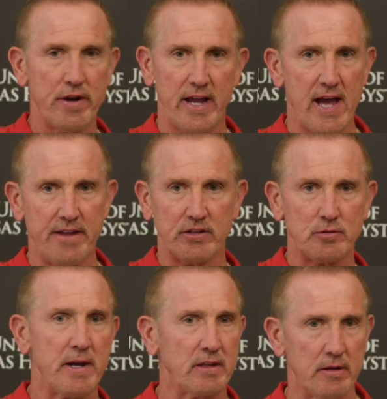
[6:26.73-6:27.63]
and I kind of
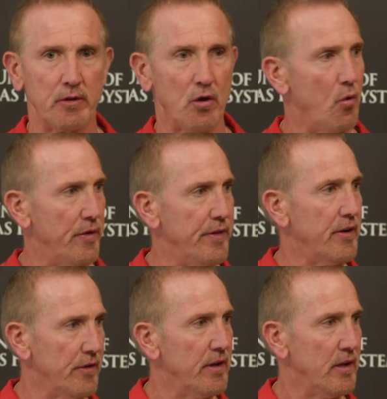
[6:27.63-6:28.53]
expected him to go in
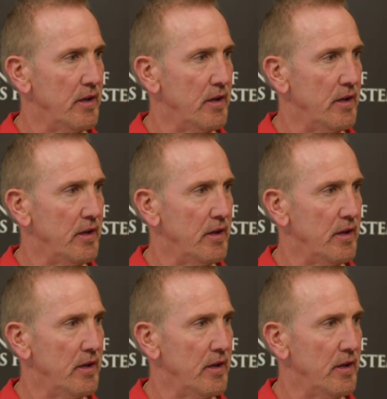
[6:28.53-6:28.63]
there and